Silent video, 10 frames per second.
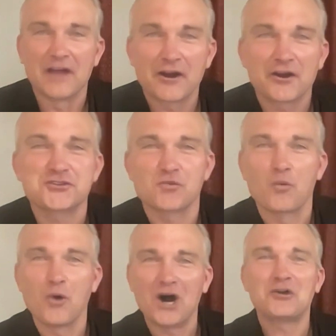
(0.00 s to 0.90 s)

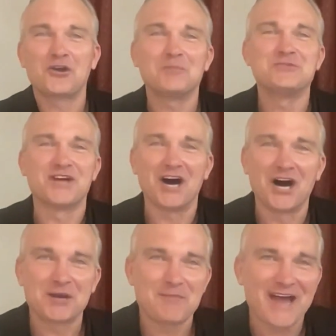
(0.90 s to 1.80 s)
Faris, welcome
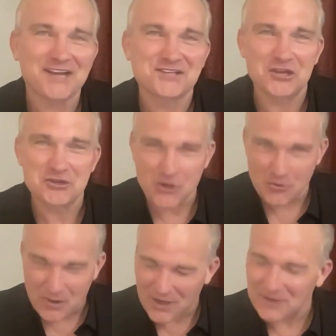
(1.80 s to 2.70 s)
to
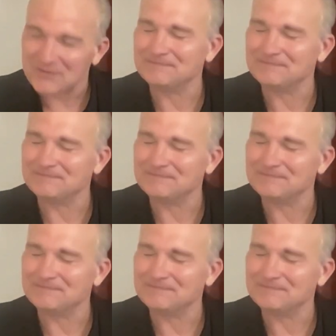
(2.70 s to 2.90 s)
Unmasking